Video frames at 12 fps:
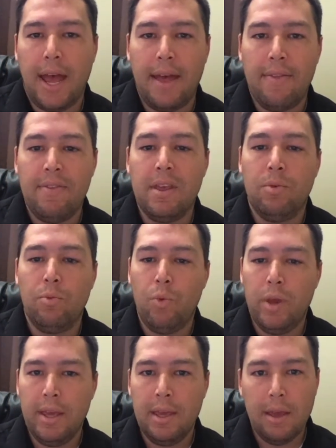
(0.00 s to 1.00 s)
and then
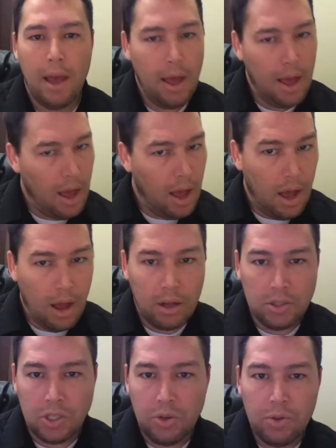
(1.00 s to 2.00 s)
we
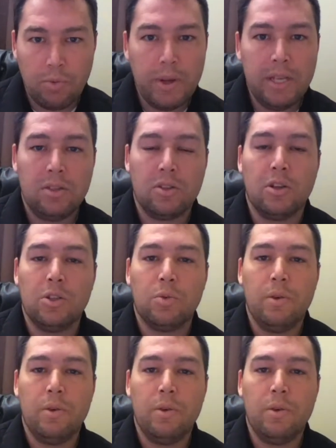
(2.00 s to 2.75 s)
do the research.